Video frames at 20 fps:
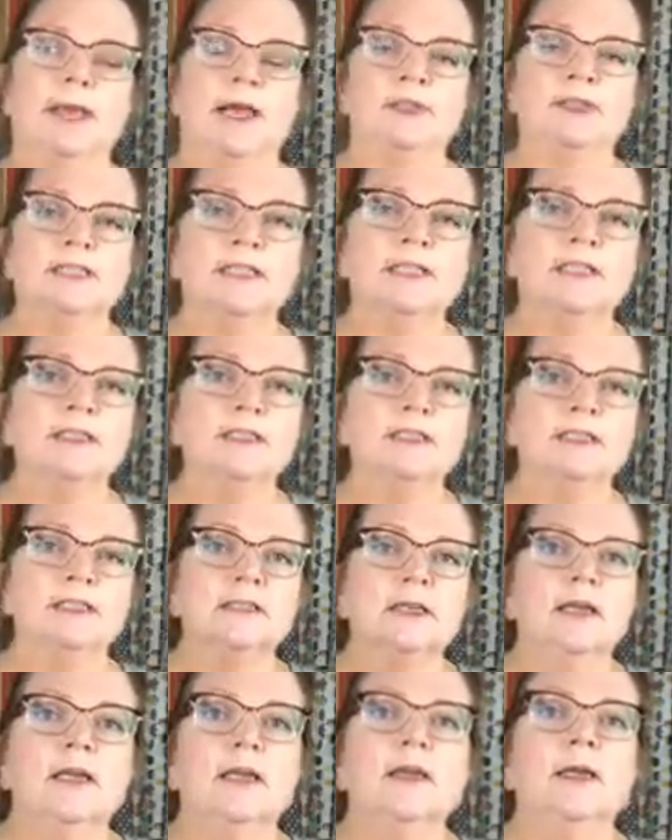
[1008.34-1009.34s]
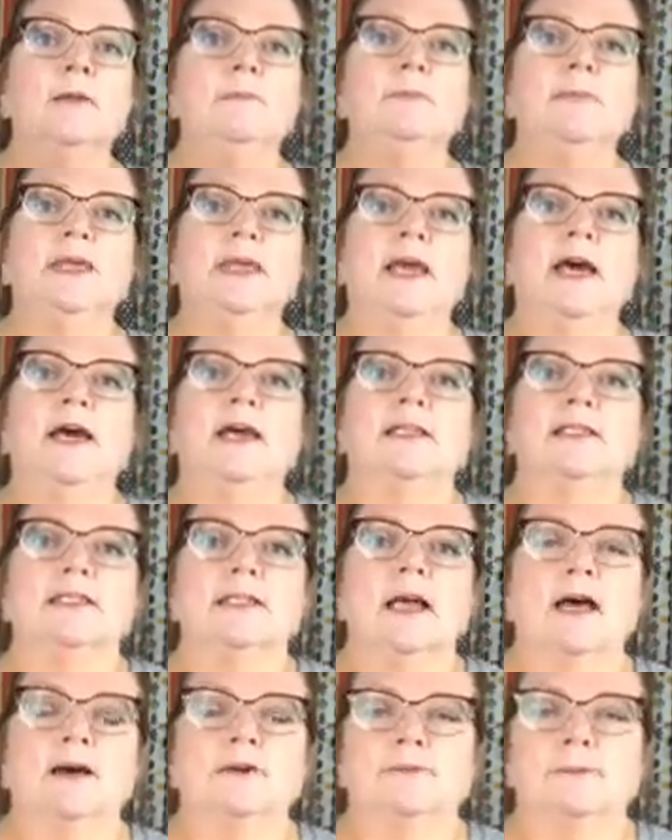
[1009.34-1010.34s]
blouses because
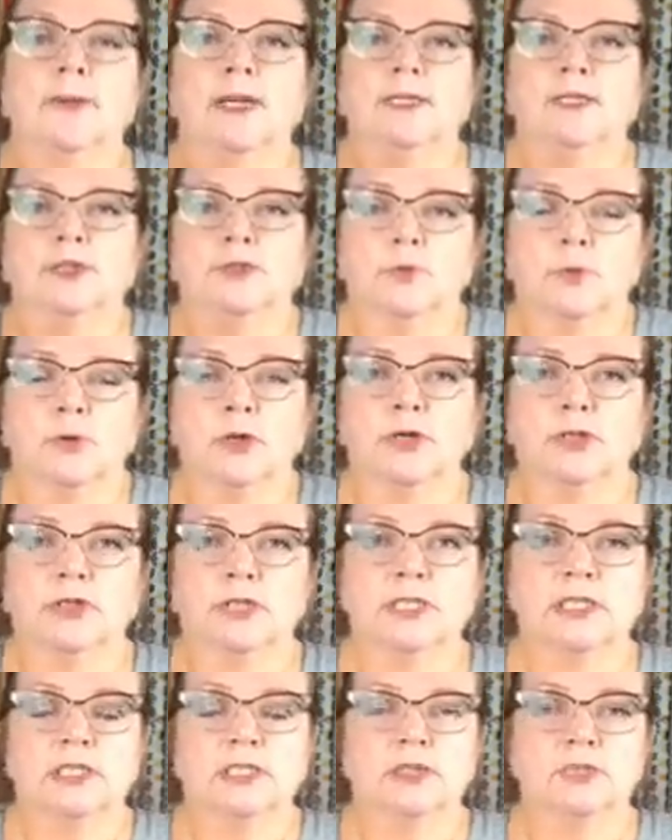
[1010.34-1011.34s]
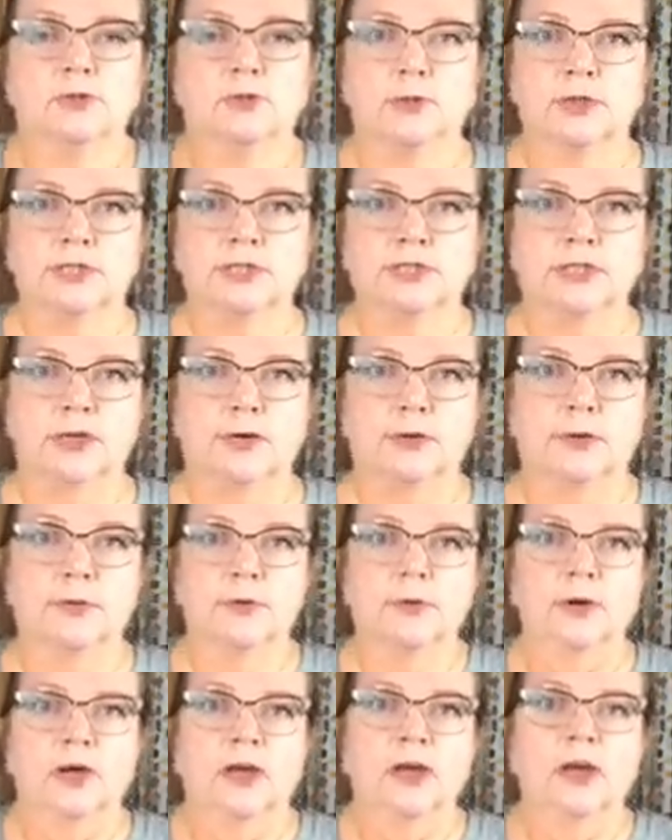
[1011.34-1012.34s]
of my short
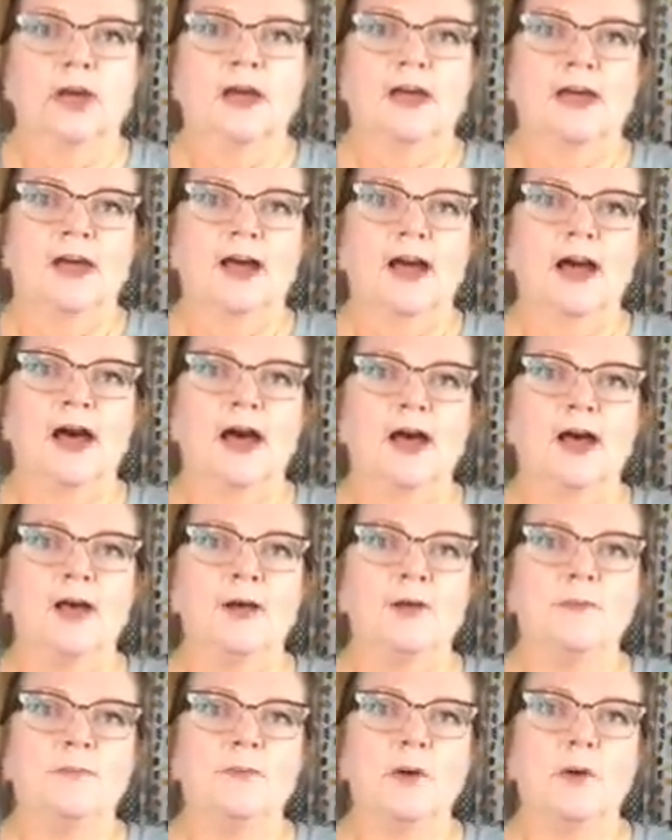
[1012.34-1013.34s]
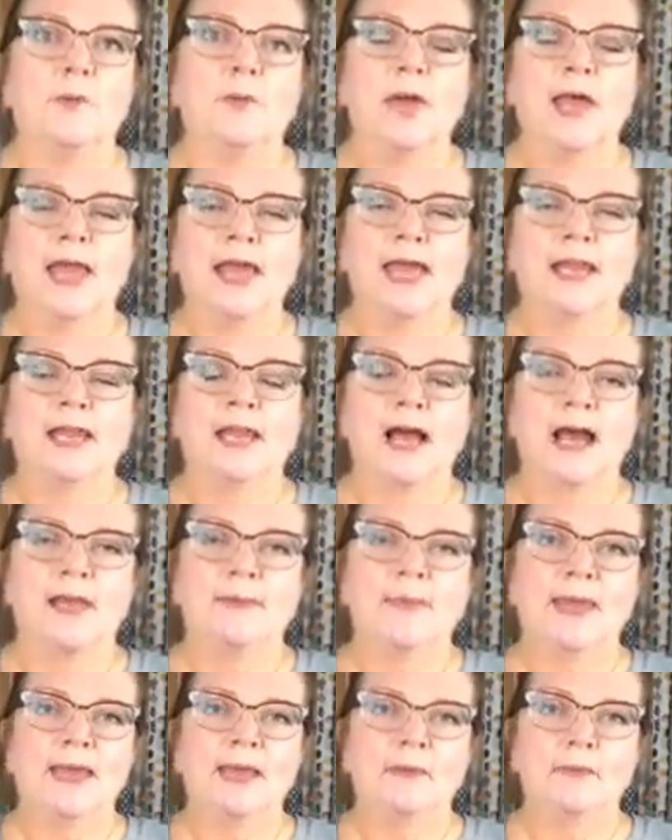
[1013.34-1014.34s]
torso. When
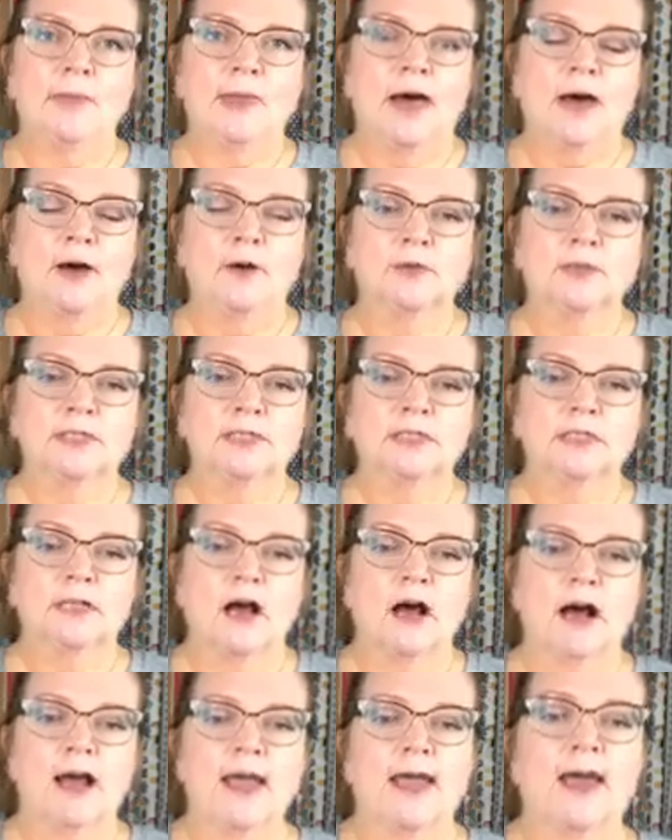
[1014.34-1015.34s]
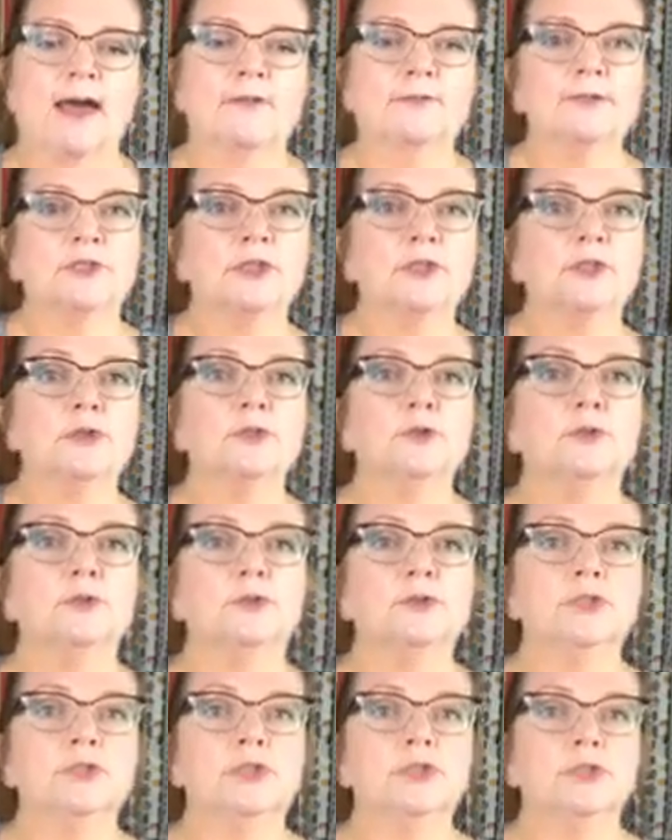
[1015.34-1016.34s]
I make a blouse, I have to
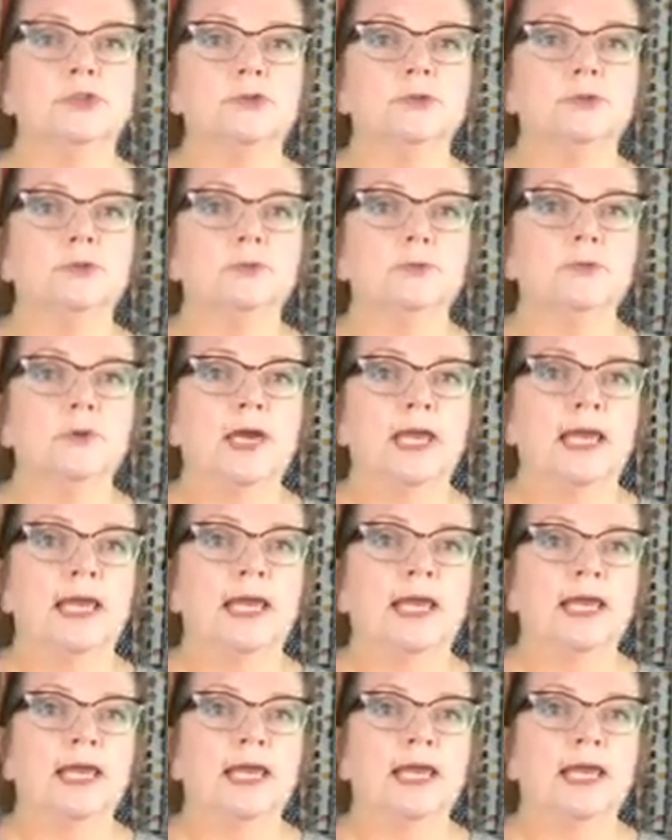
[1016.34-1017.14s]
do